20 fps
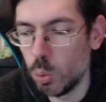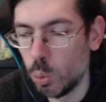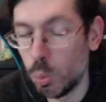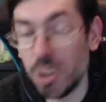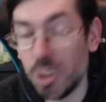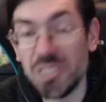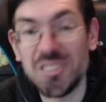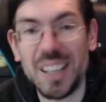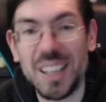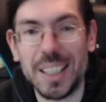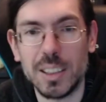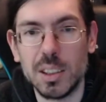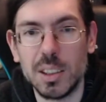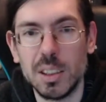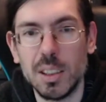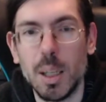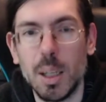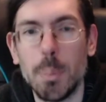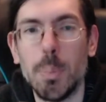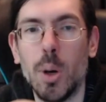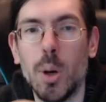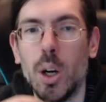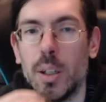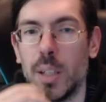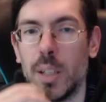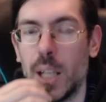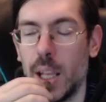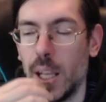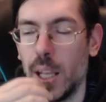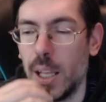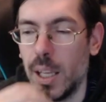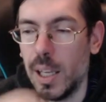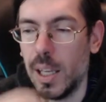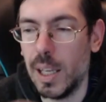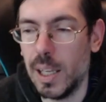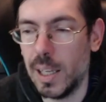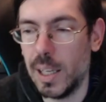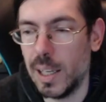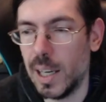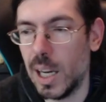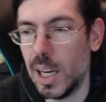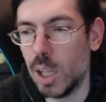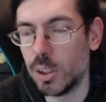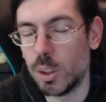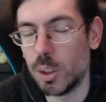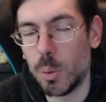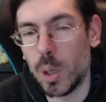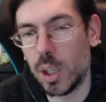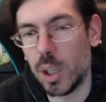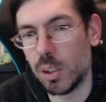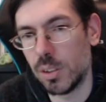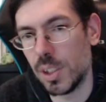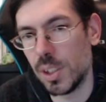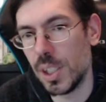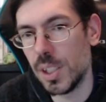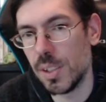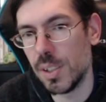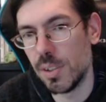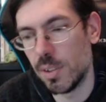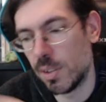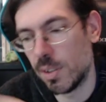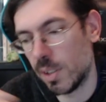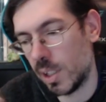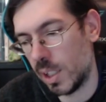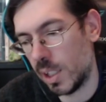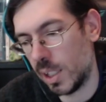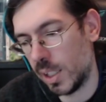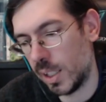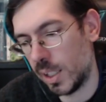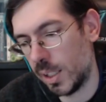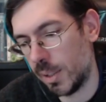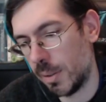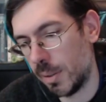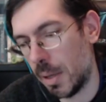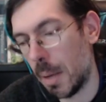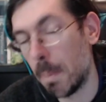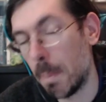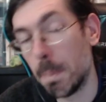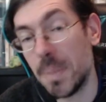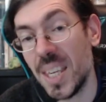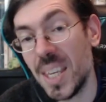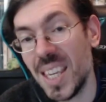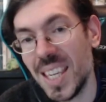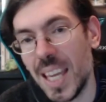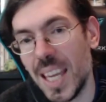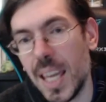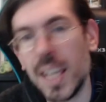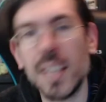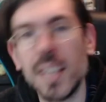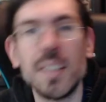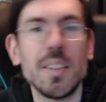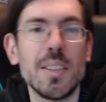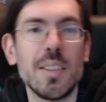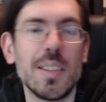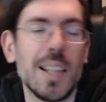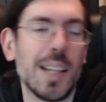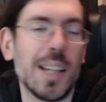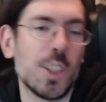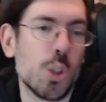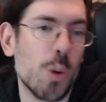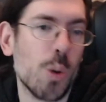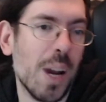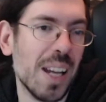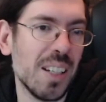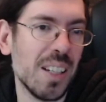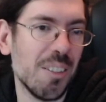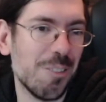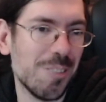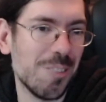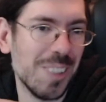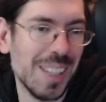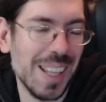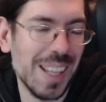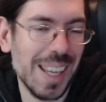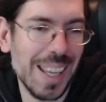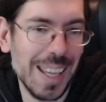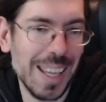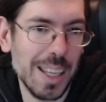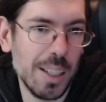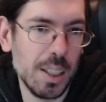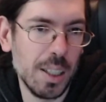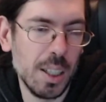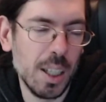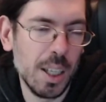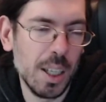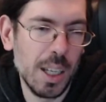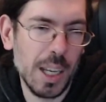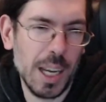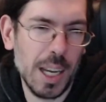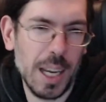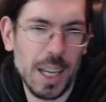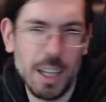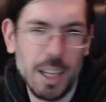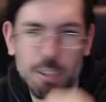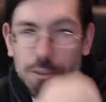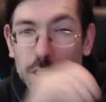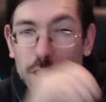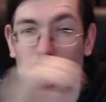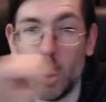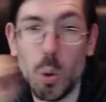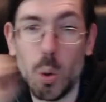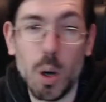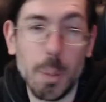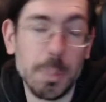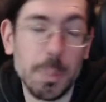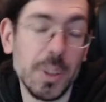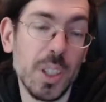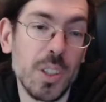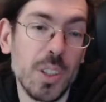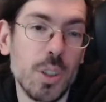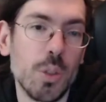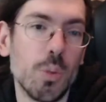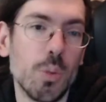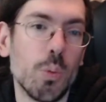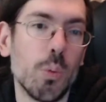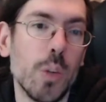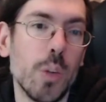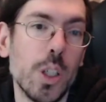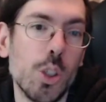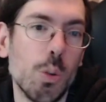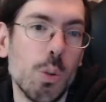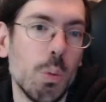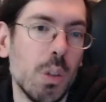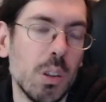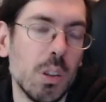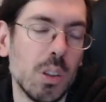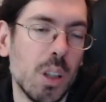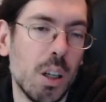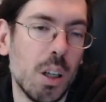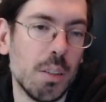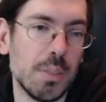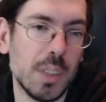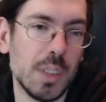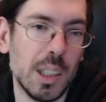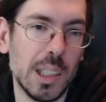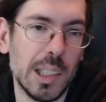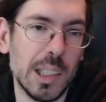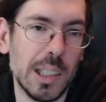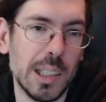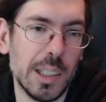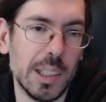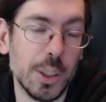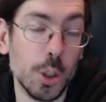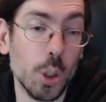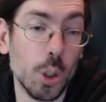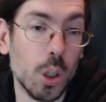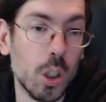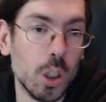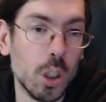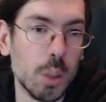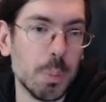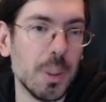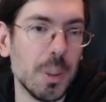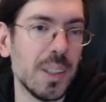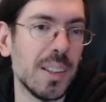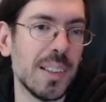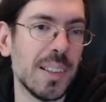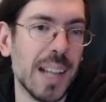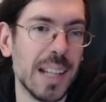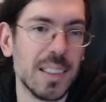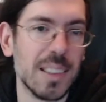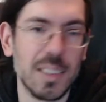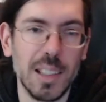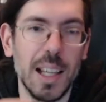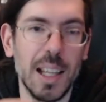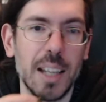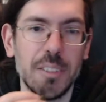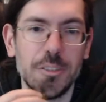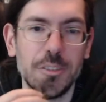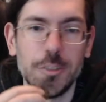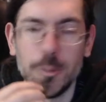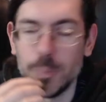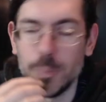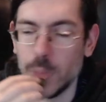reflect upon how there are these beings that try to fit in and follow up this ritual of the urban nightlife,